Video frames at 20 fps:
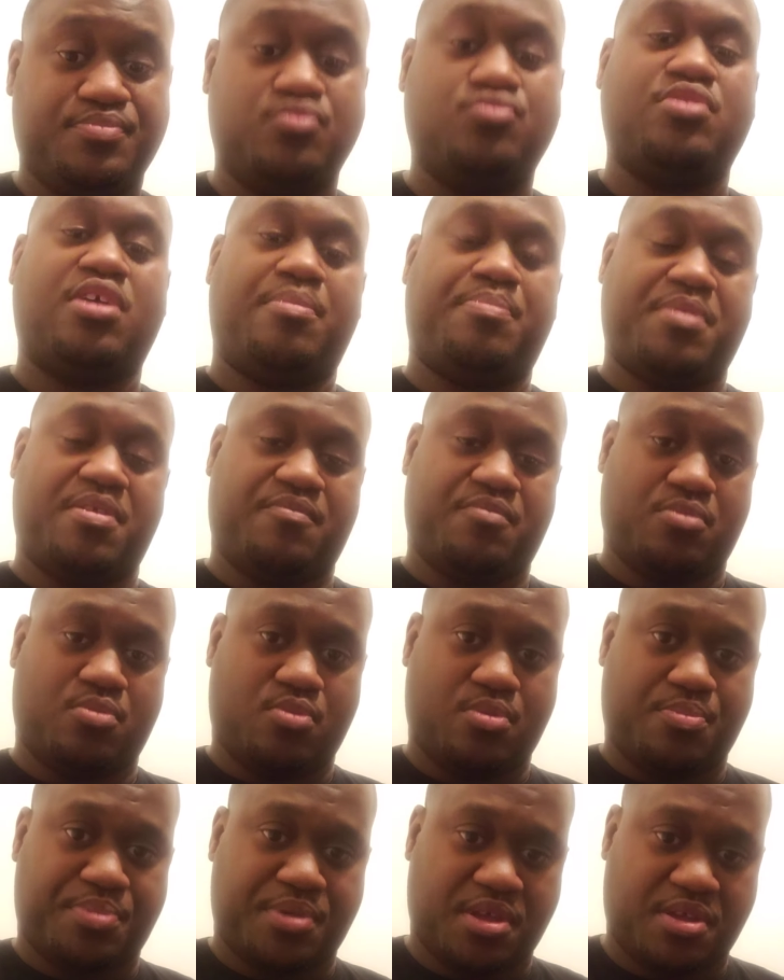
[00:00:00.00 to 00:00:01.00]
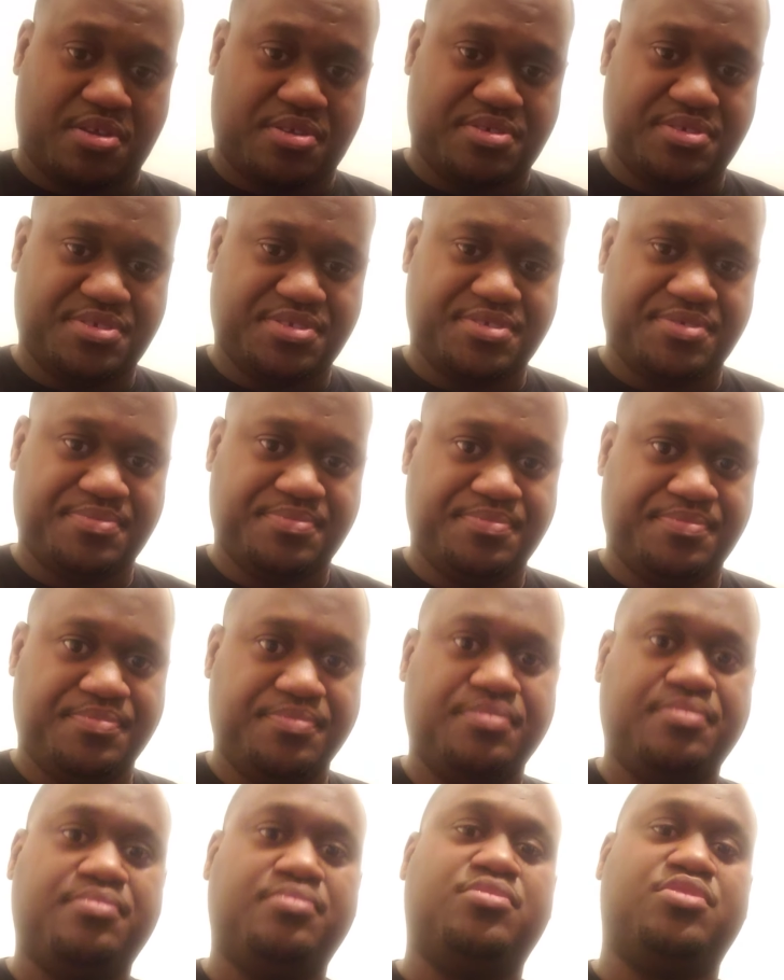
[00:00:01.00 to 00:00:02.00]
you got to pay for the repairs,
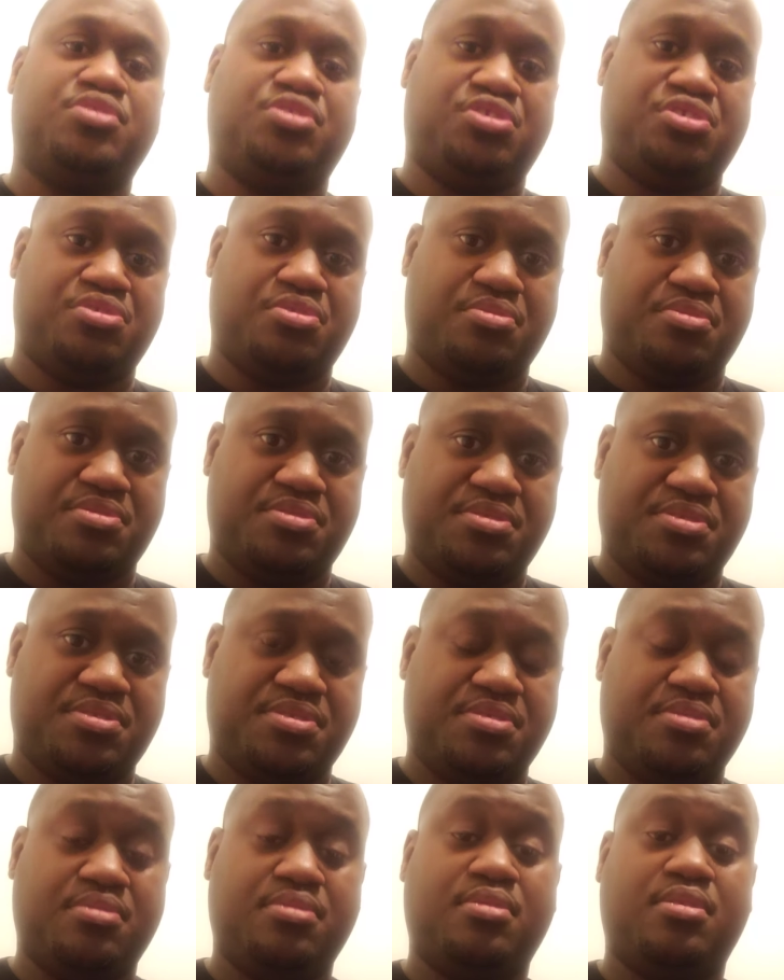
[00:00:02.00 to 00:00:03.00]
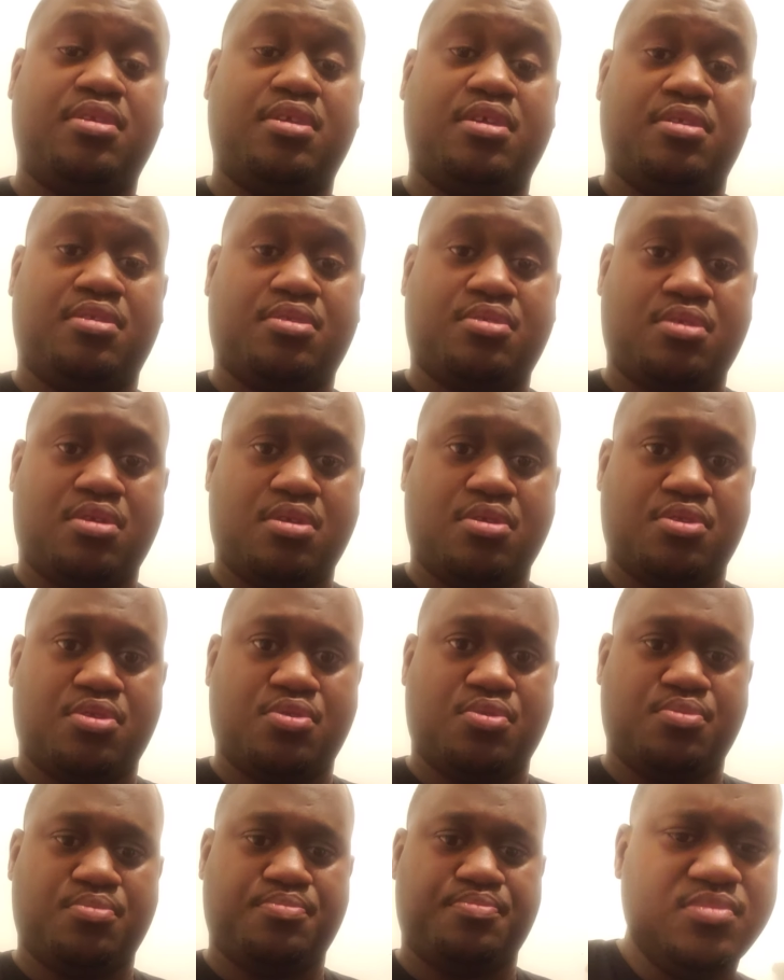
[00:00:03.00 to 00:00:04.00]
the insurance, and the car
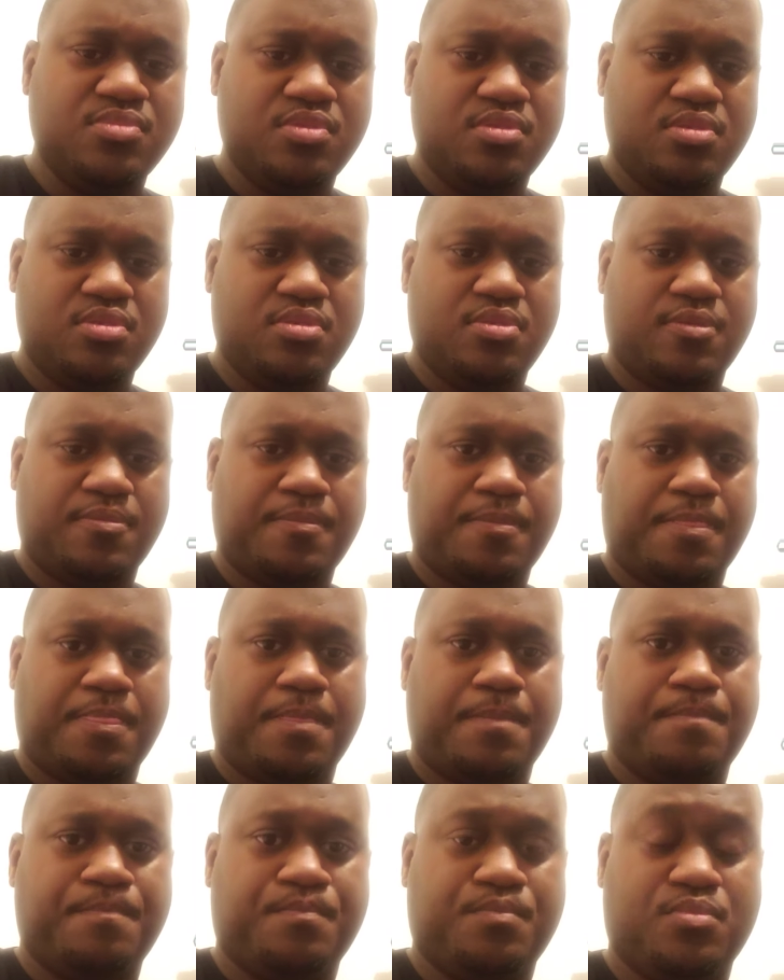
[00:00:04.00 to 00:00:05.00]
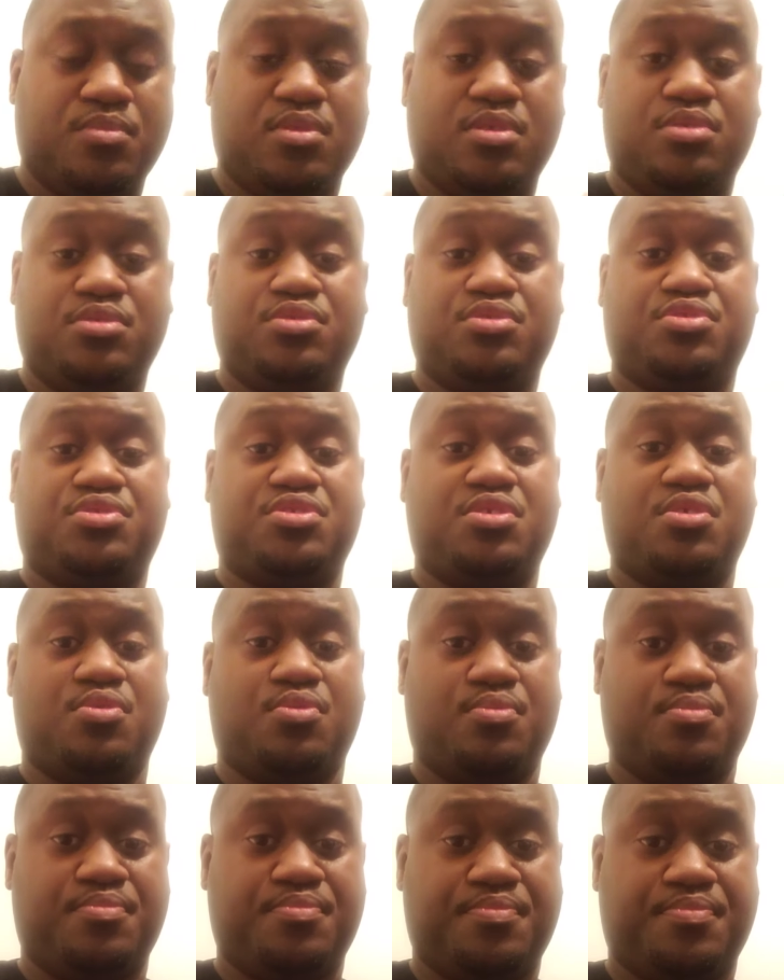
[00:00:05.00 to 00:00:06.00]
note. So,
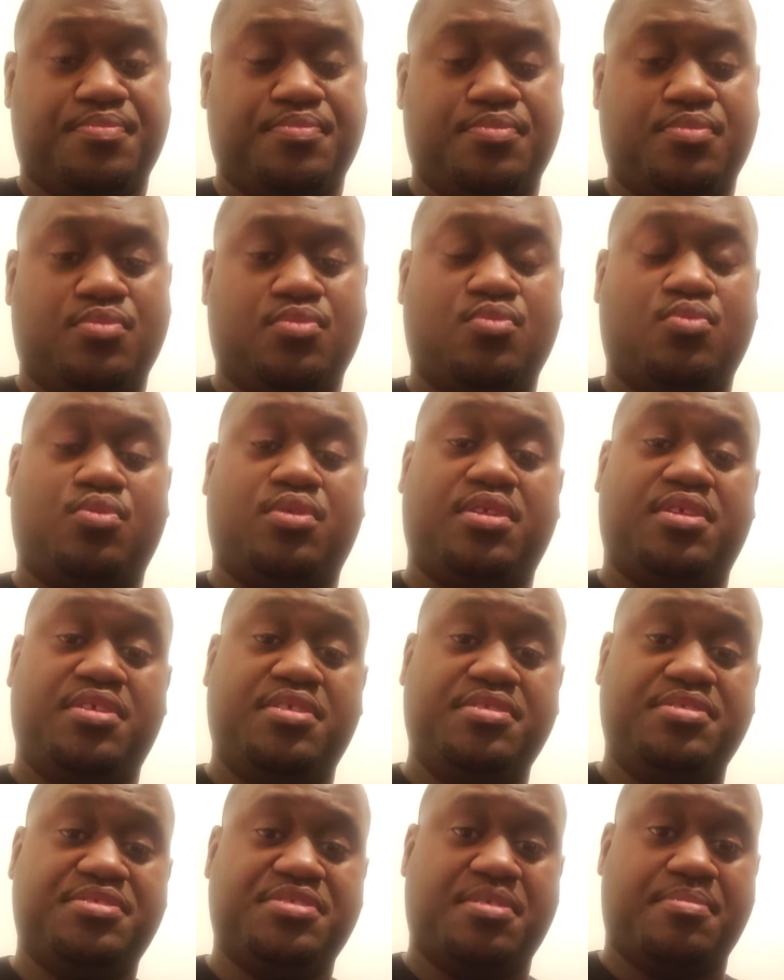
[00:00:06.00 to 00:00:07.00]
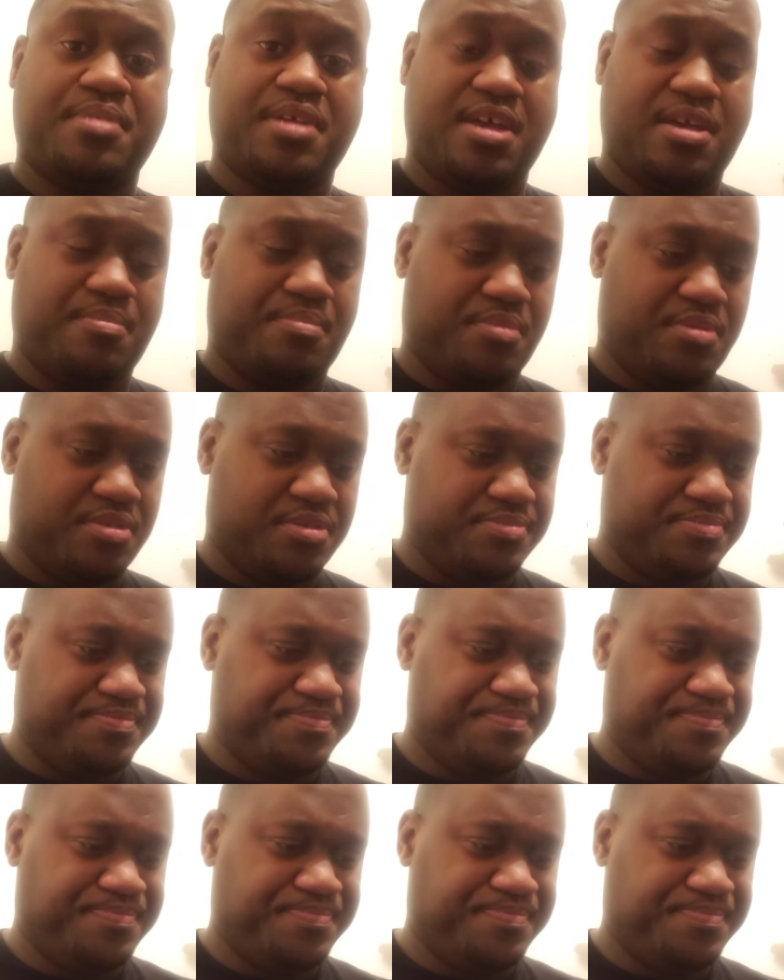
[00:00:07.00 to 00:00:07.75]
what ends up happening,